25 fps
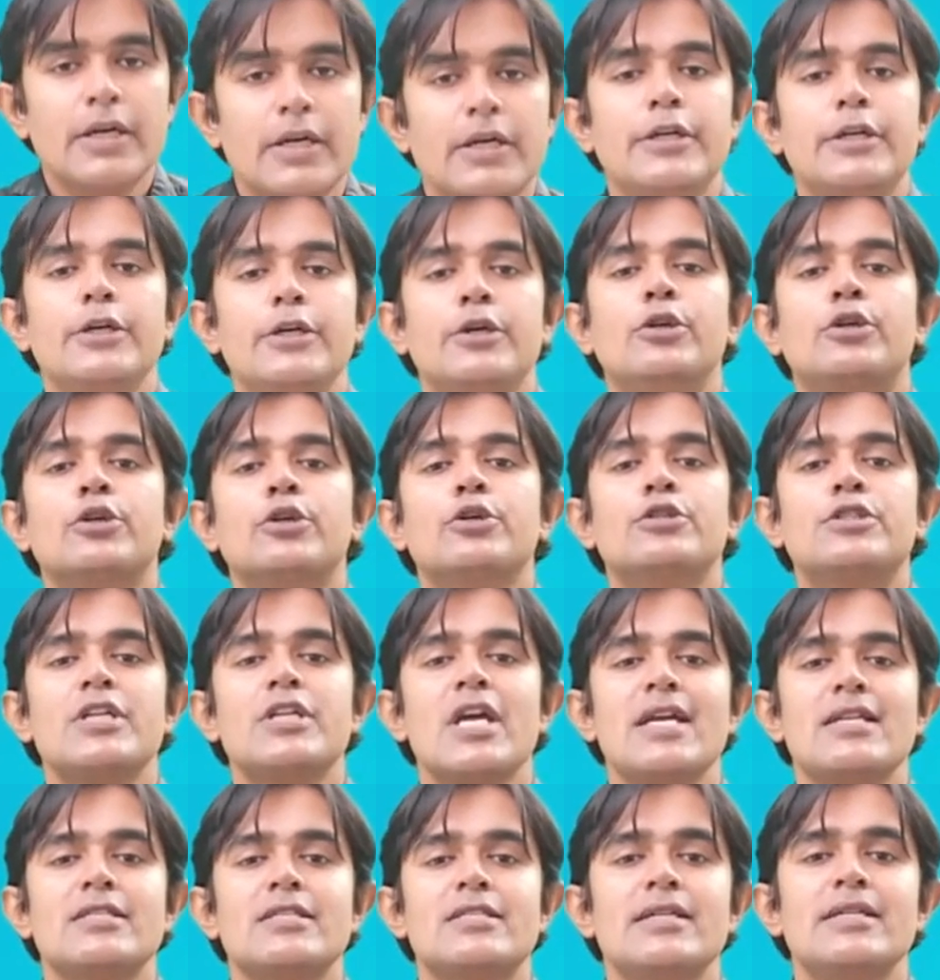due to
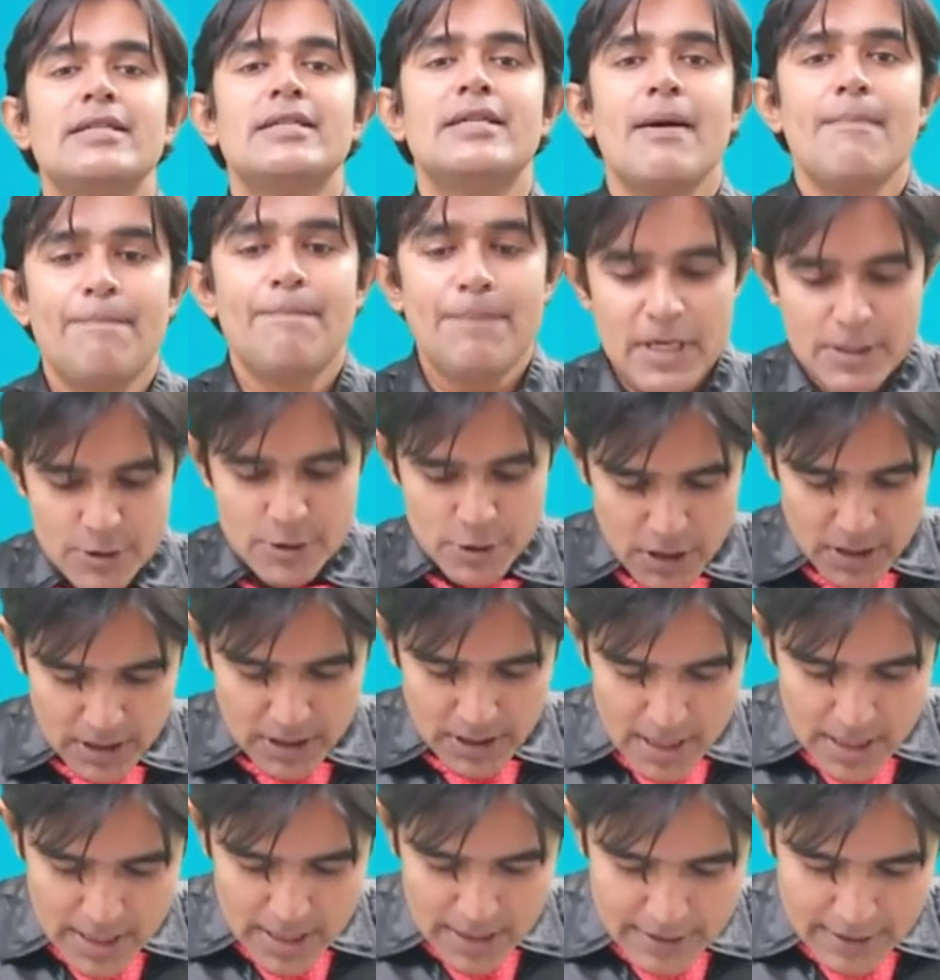change in temperature
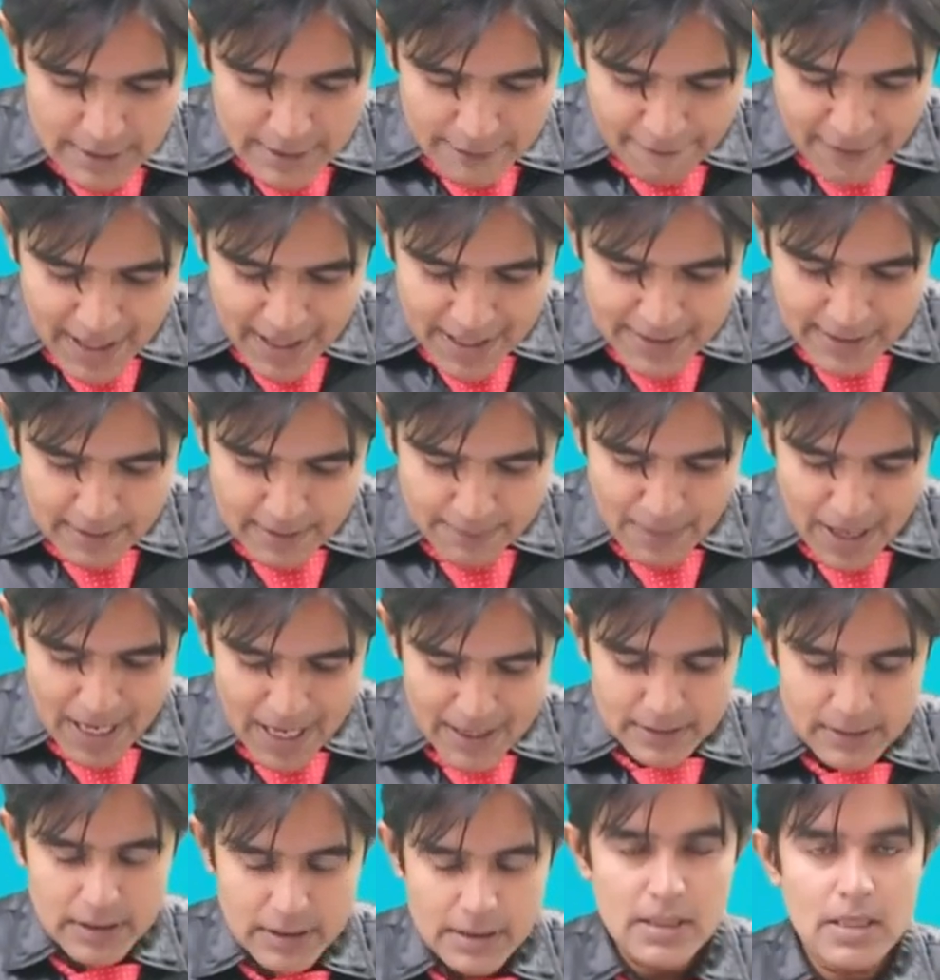divided by
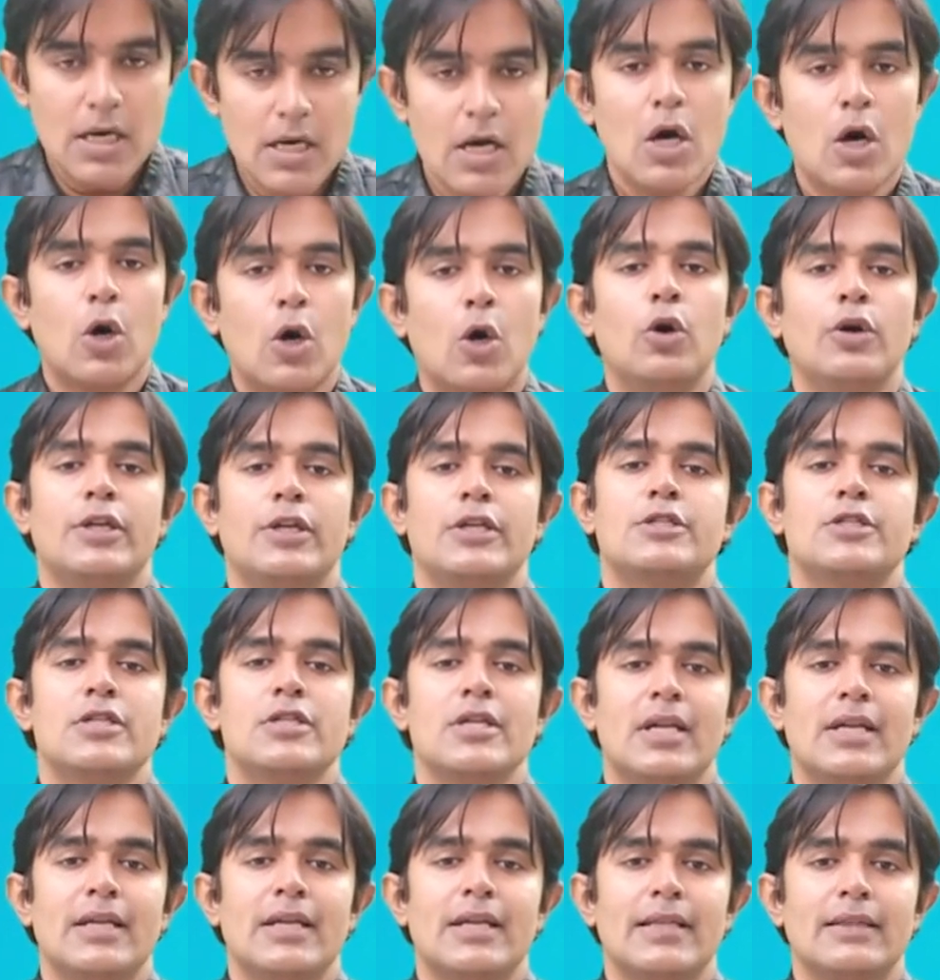the
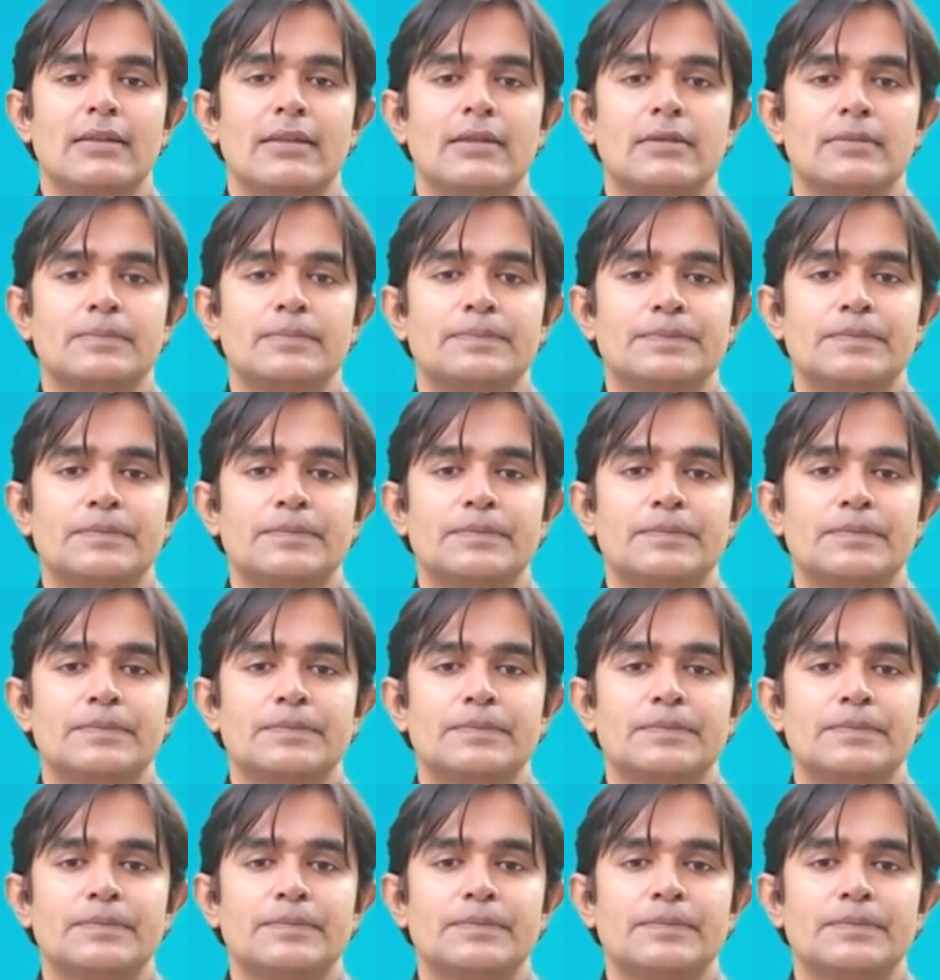original length.